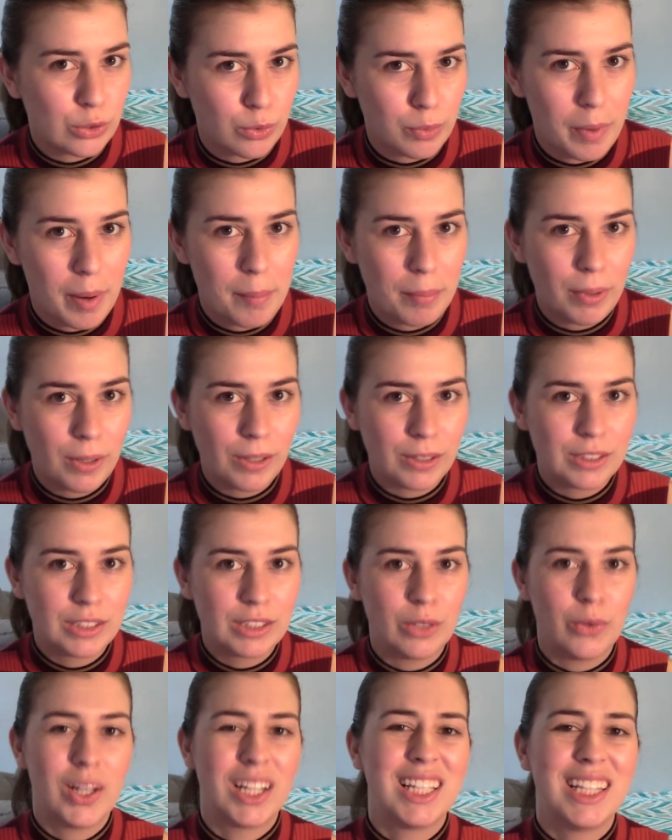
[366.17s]
remember,
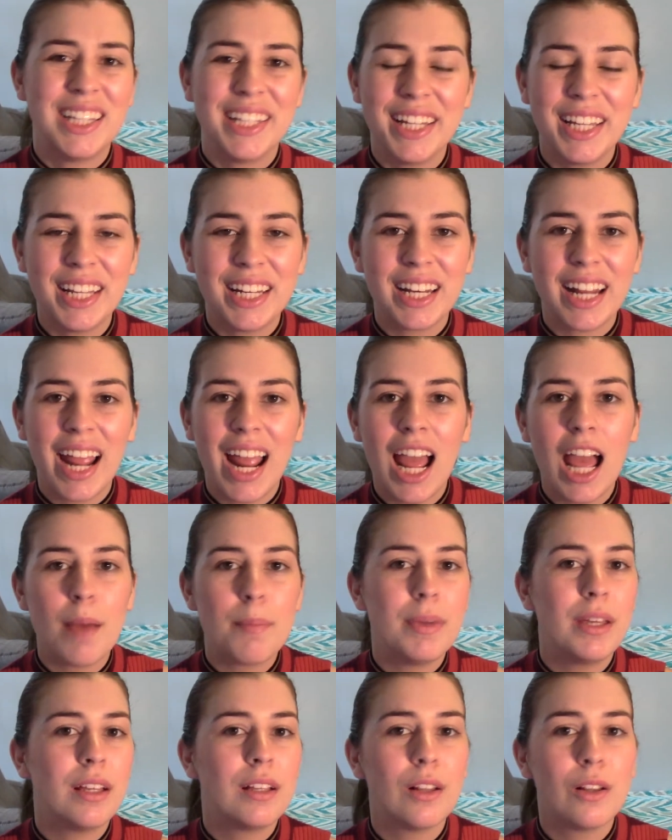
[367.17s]
so a clean,
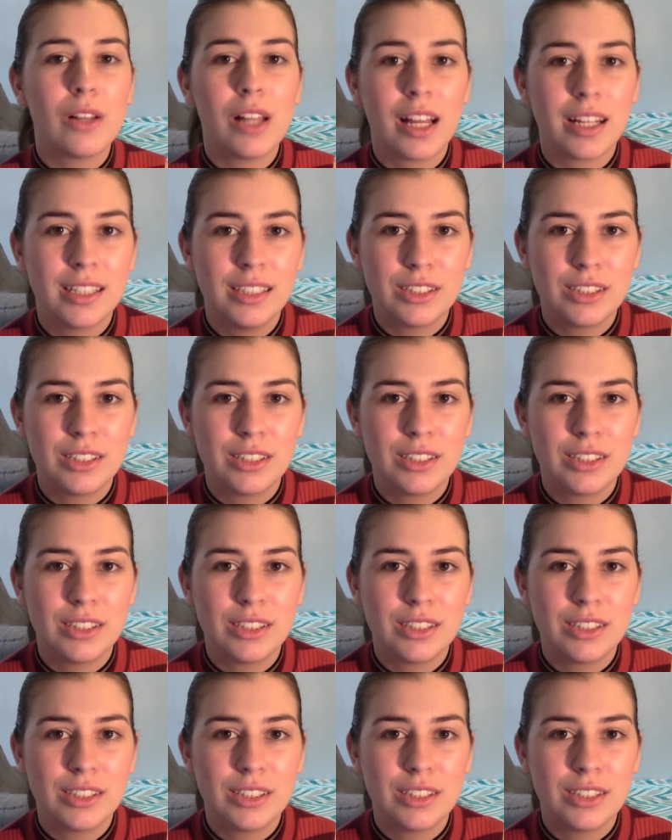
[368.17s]
happy-go-lucky